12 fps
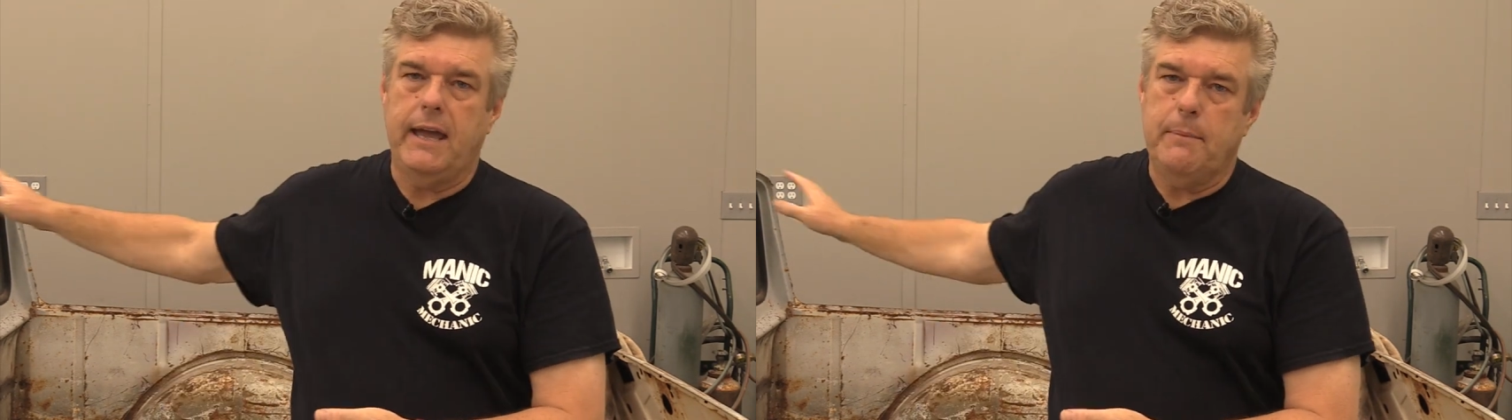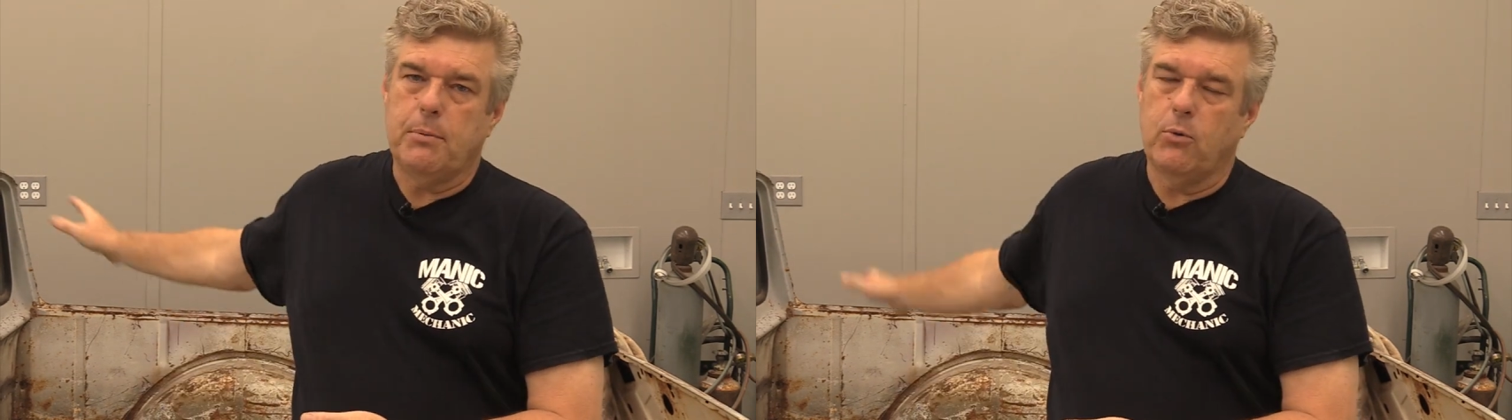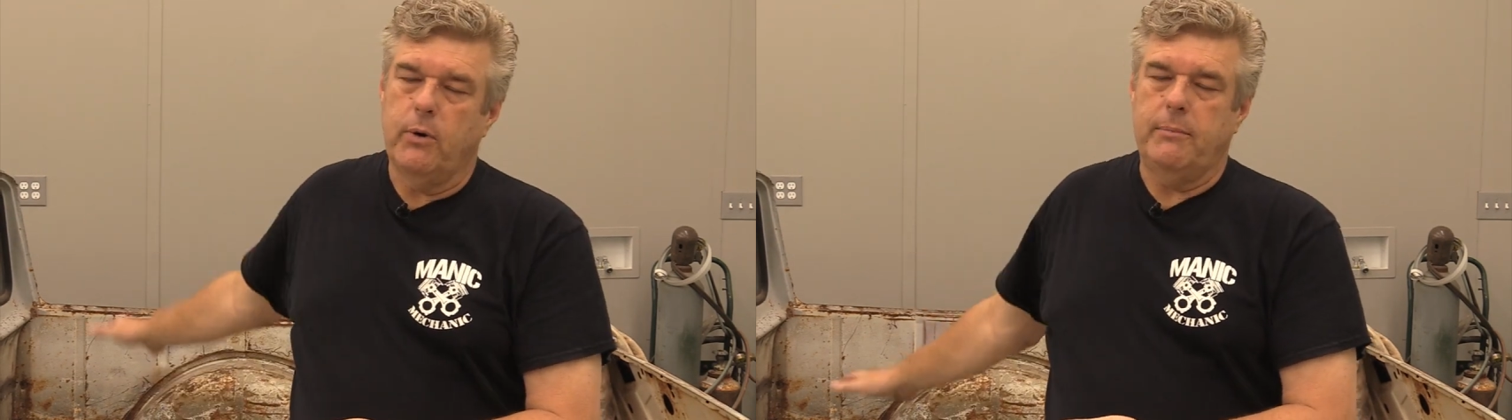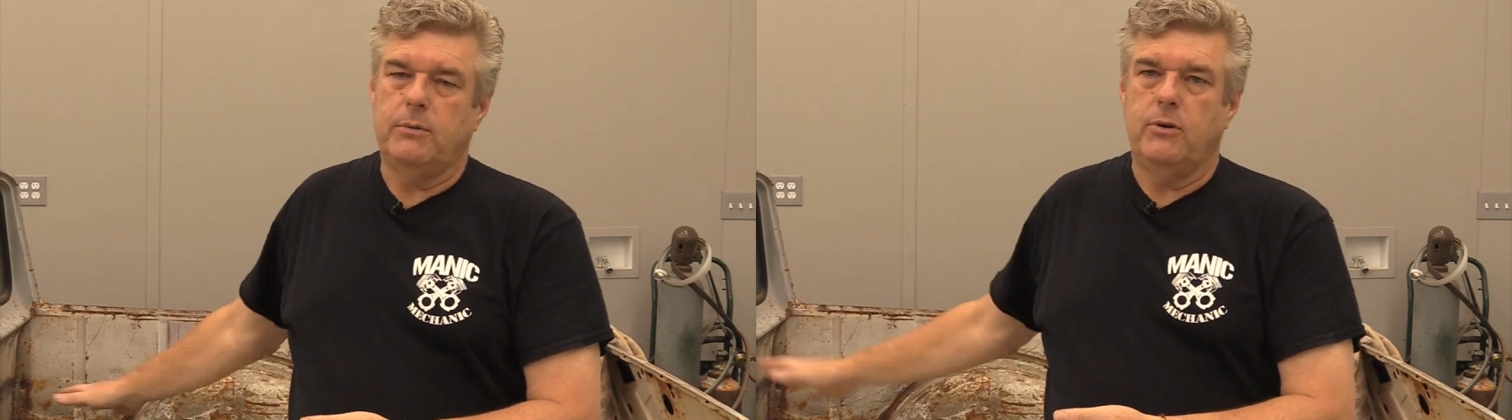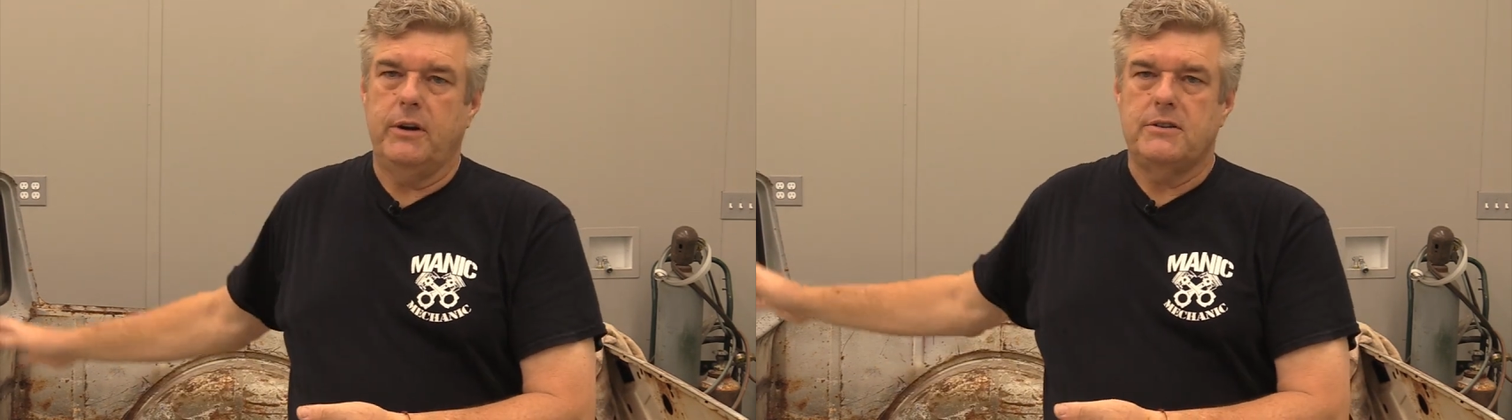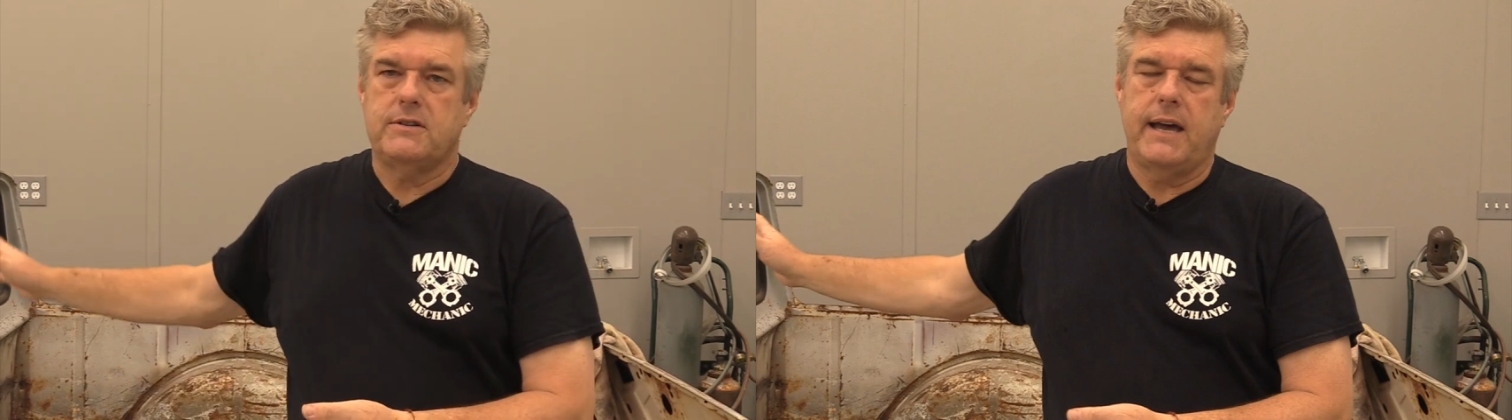a perimeter
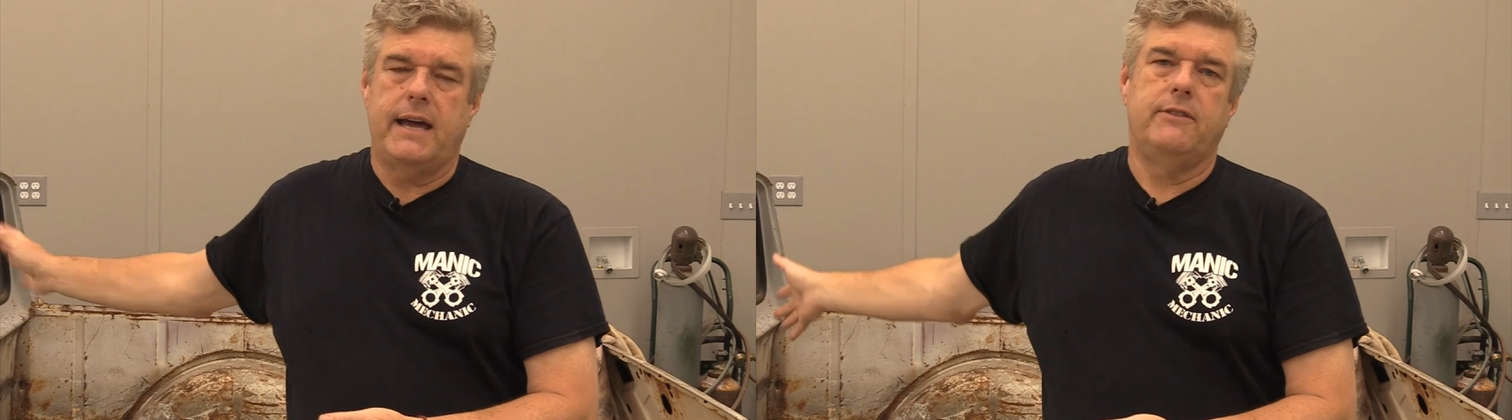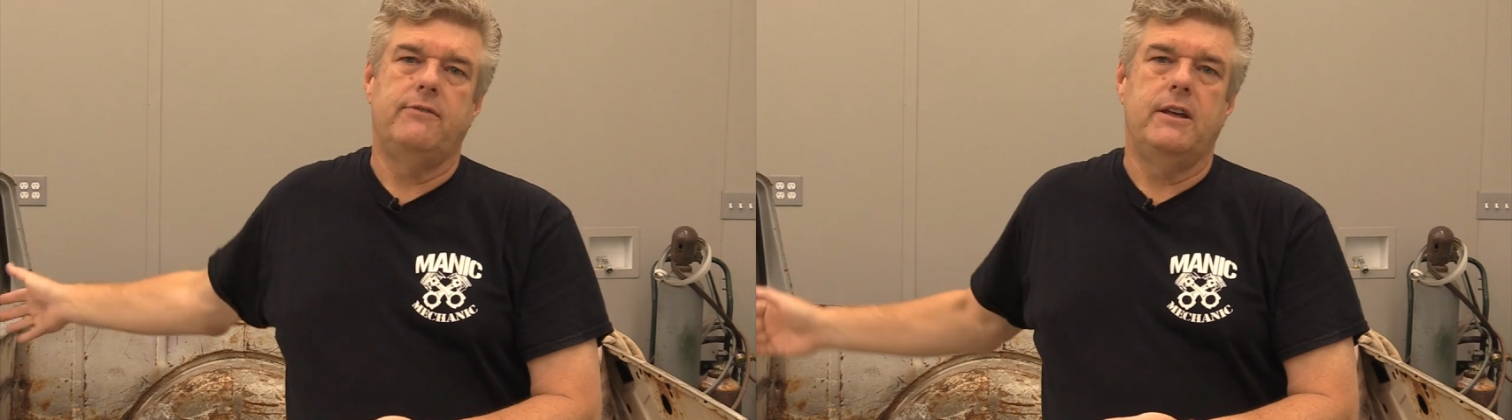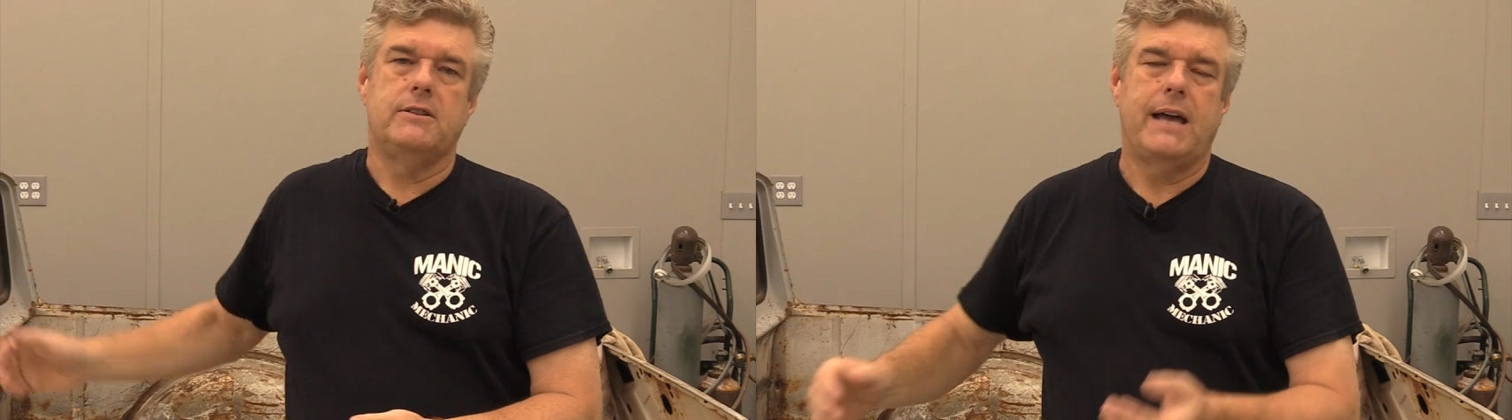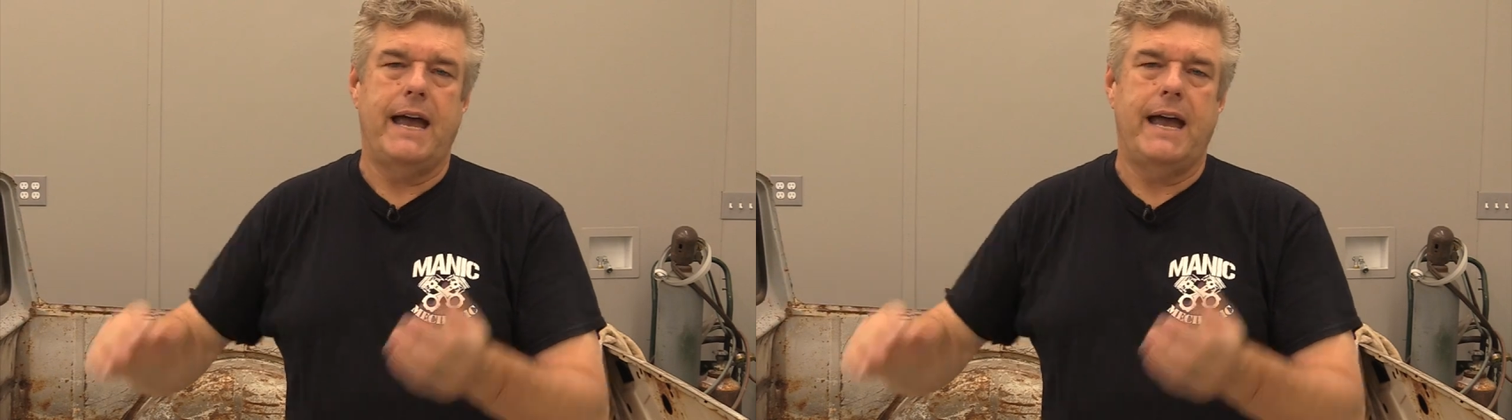inside of this.